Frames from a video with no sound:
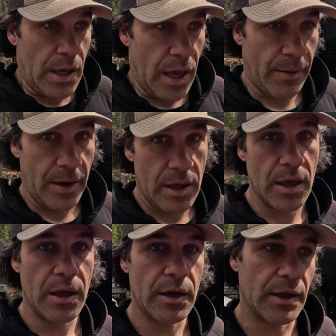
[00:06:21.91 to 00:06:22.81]
anyway,
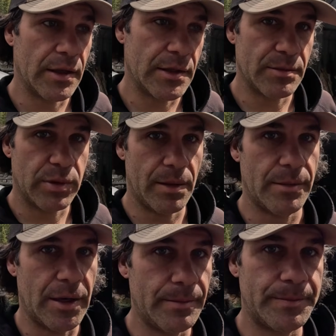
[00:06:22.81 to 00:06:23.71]
I'm gonna get this plumbed
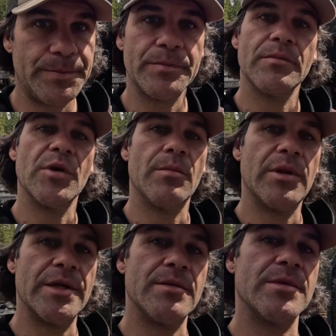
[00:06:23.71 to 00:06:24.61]
up. I'm gonna
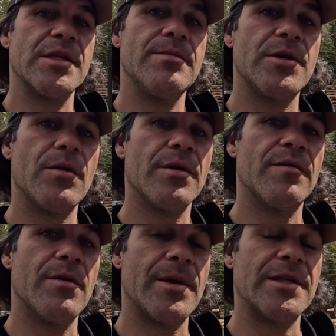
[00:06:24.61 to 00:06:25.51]
play some Sleep Token
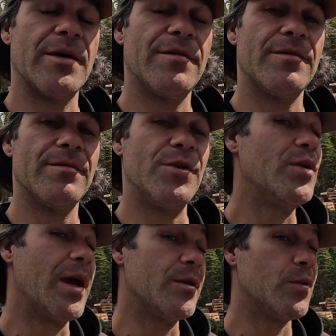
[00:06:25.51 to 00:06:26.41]
for myself. You
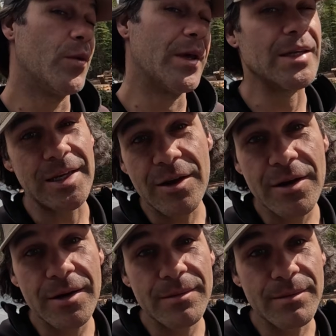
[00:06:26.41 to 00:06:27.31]
guys won't get to hear
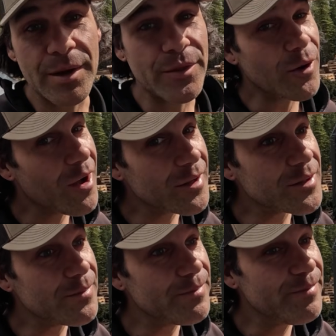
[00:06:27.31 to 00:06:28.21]
it, but they're
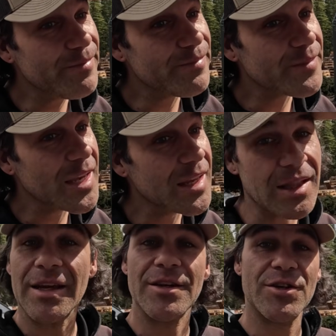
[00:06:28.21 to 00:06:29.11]
awesome. I
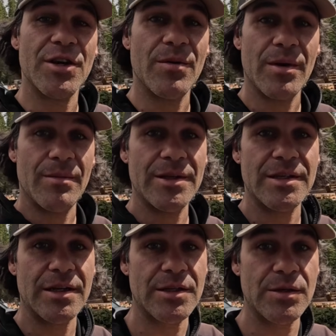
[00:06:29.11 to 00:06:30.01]
like to share what I'm
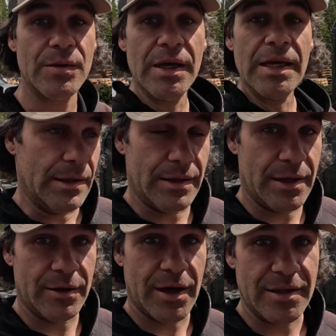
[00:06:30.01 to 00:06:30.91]
listening to. And
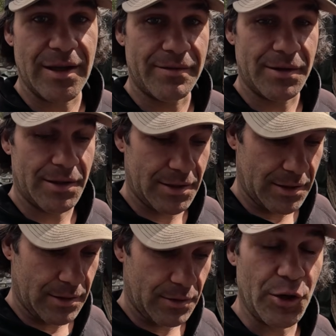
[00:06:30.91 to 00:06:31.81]
then you guys have to
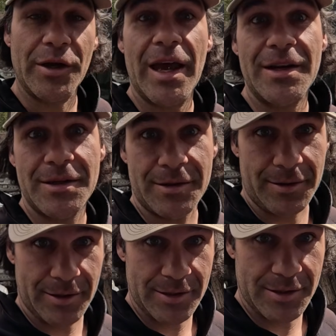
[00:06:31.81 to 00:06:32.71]
listen, or get to
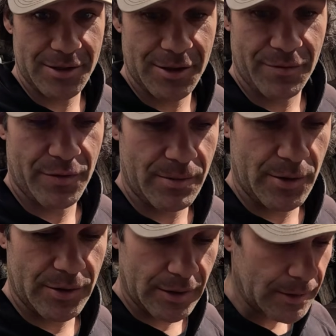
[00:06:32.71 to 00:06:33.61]
listen to the free
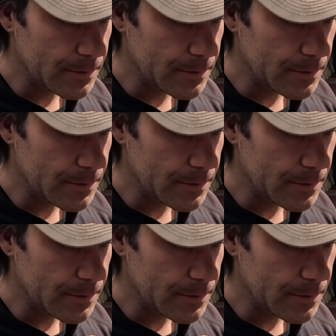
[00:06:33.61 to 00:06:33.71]
music.